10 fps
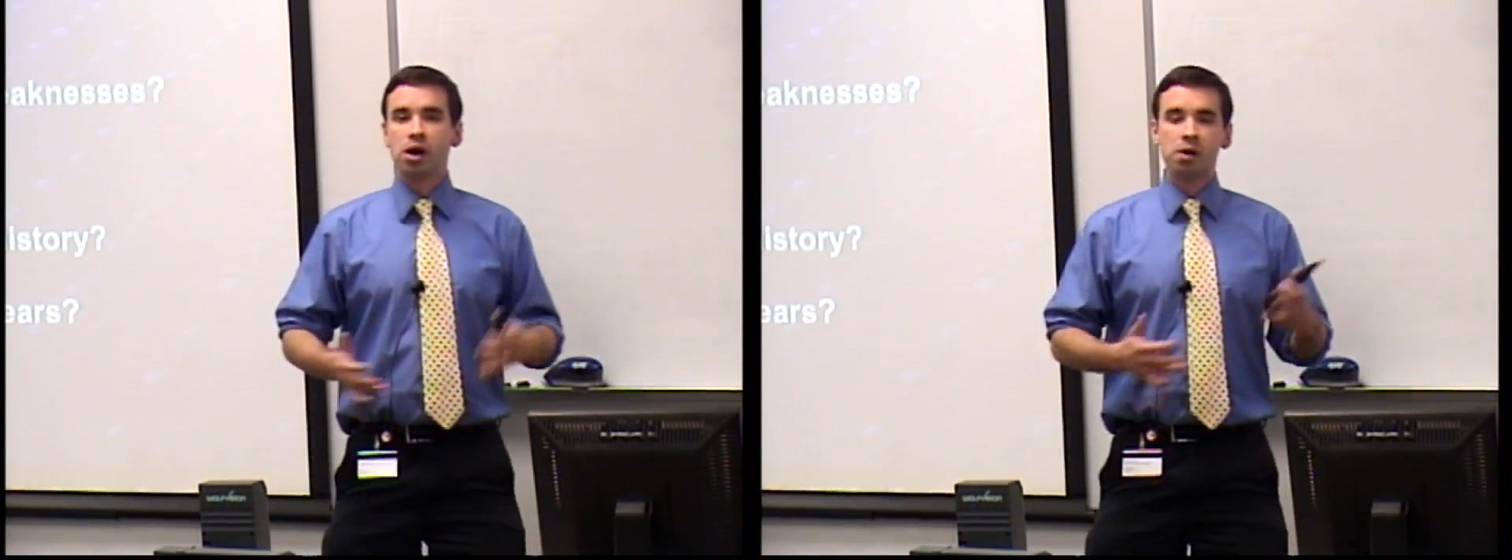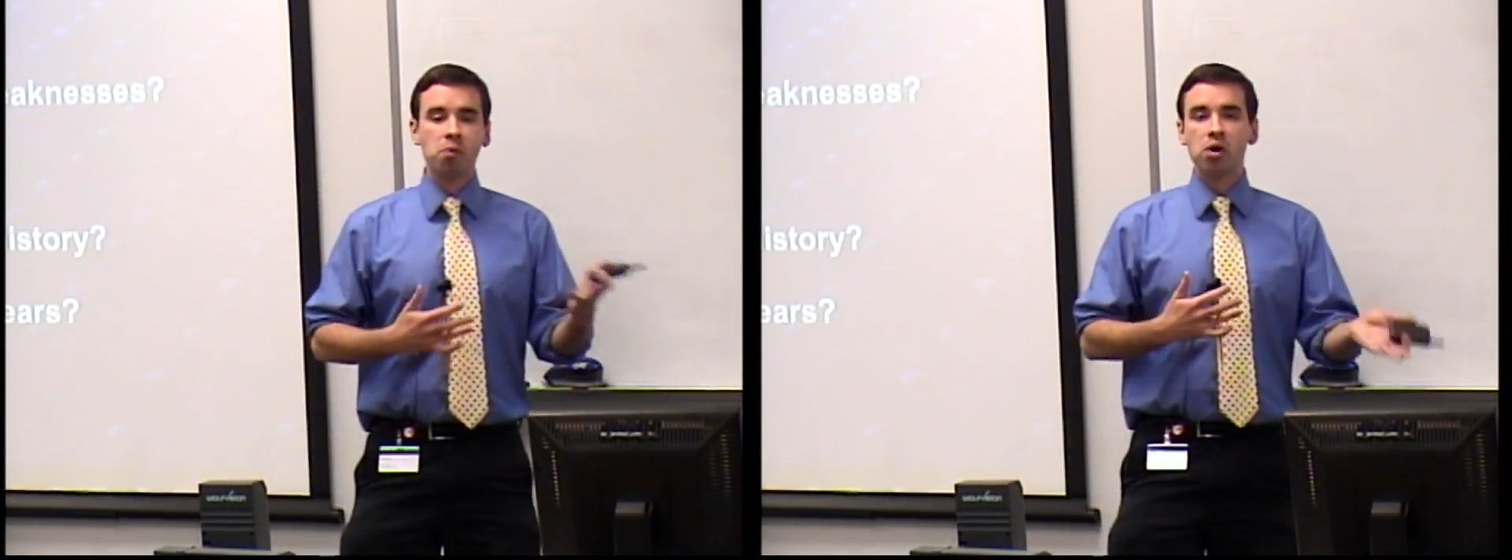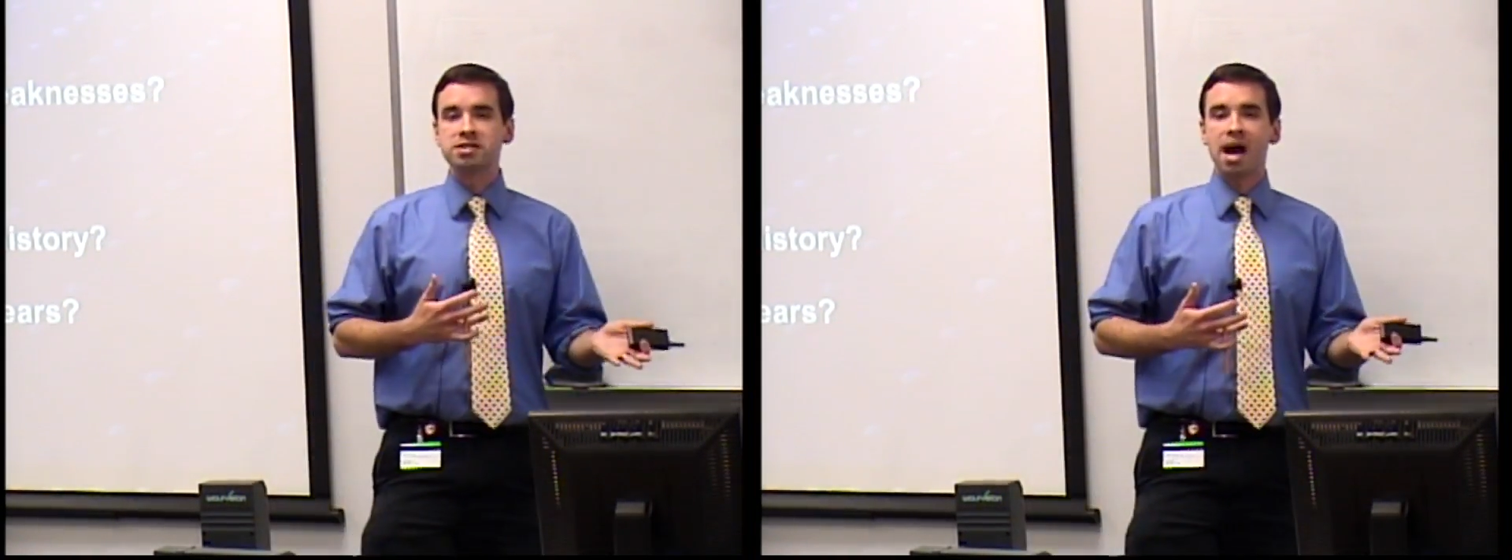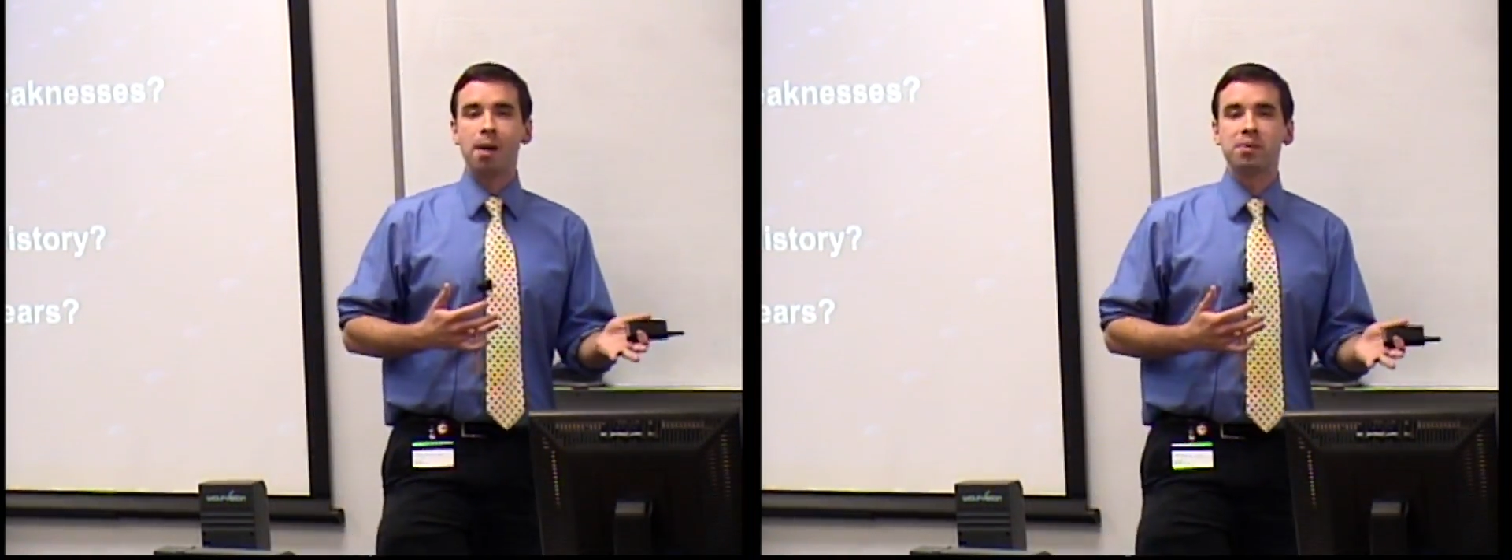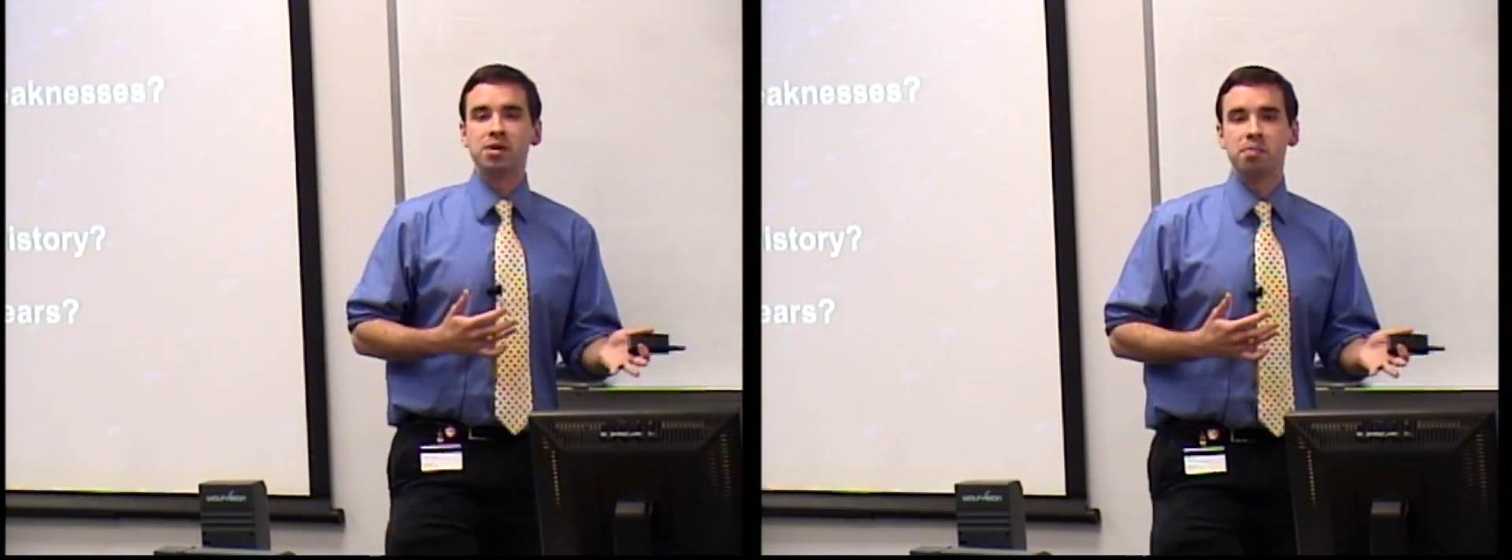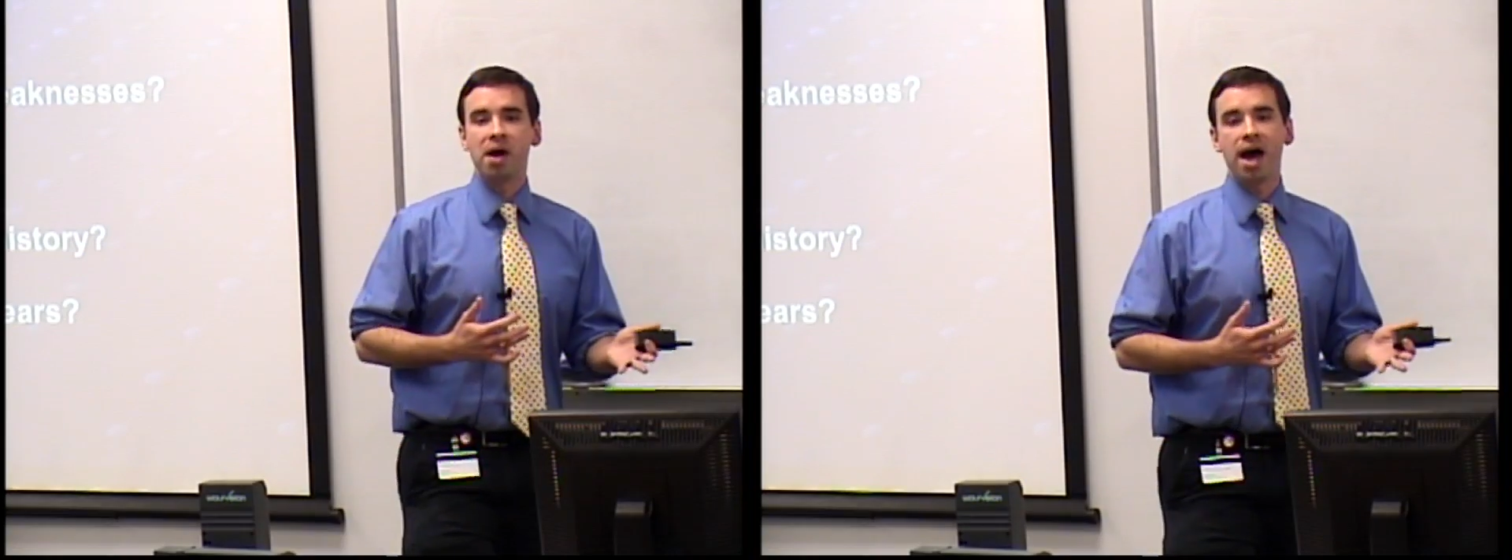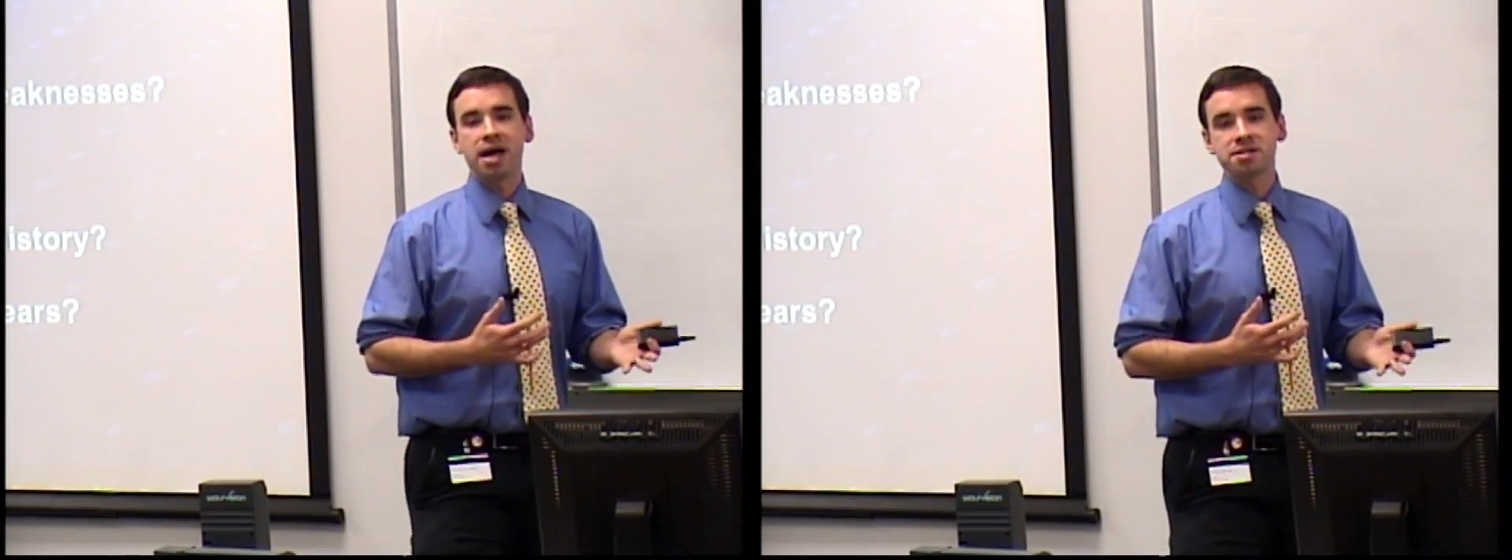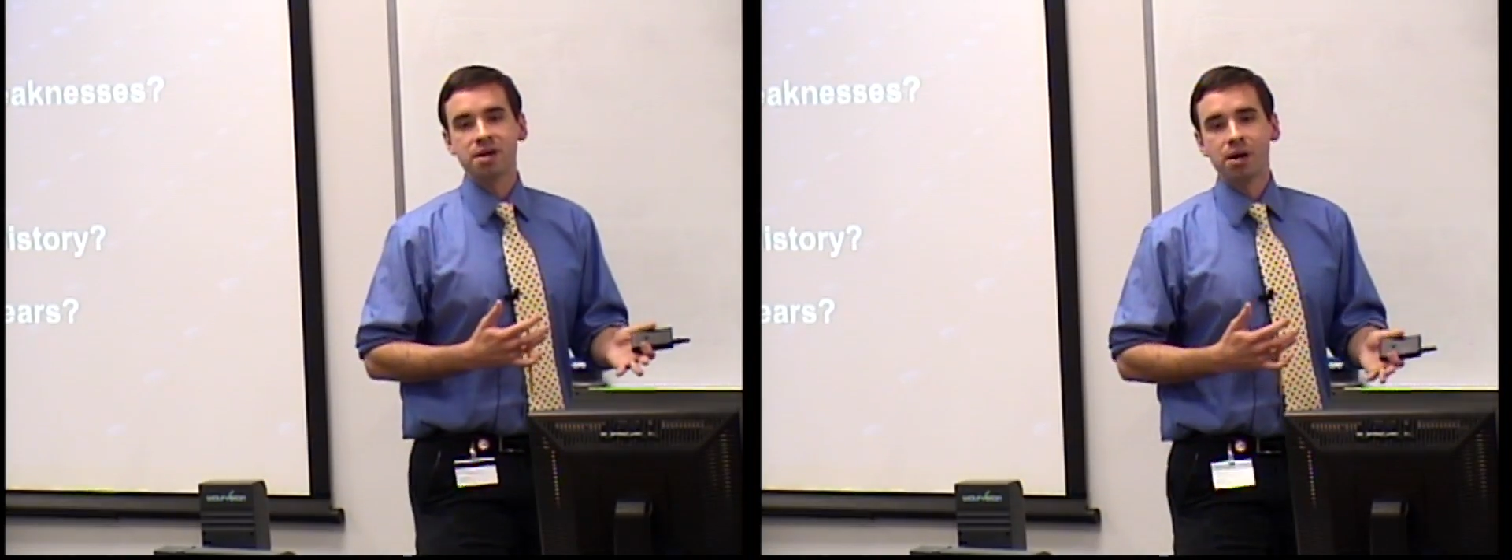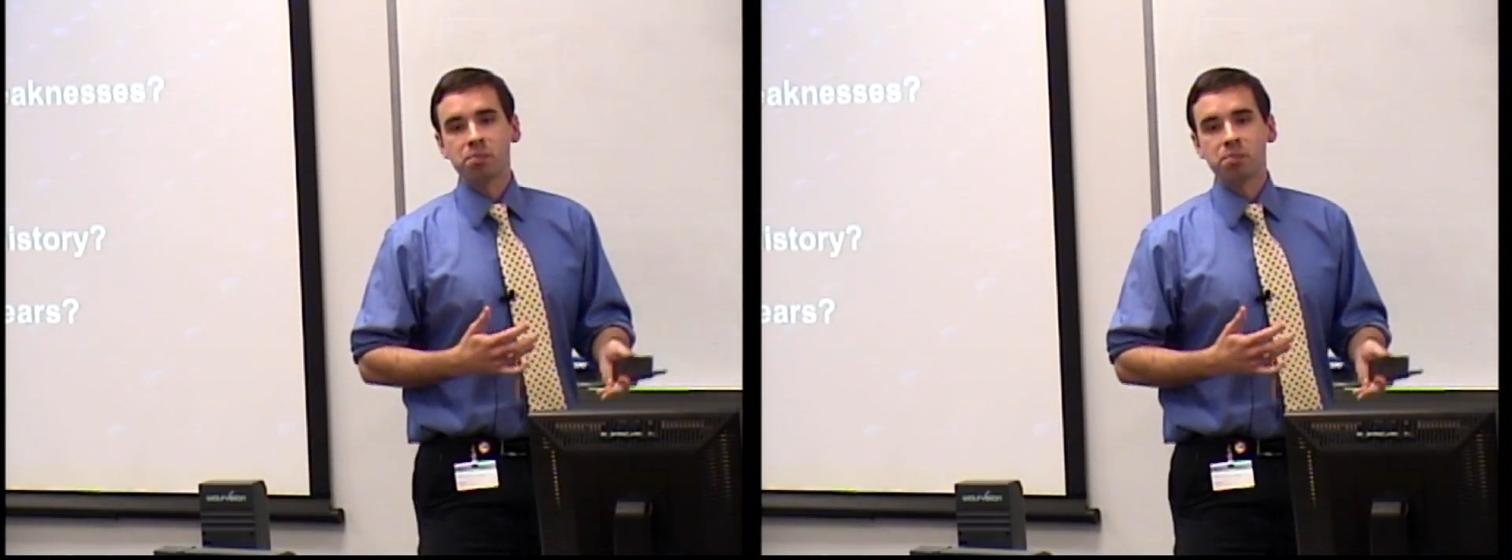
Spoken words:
and what's happened in the past,